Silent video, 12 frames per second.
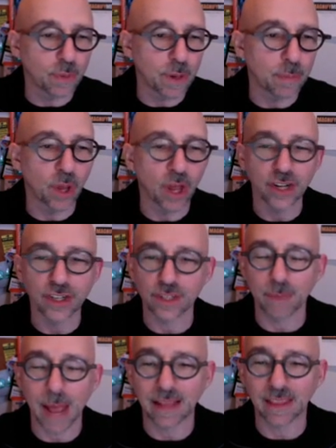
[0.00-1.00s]
people ought to
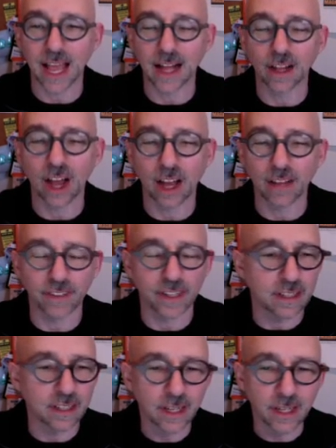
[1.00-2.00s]
just back the hell off,
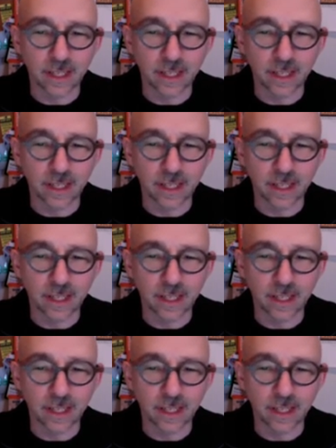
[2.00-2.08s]
and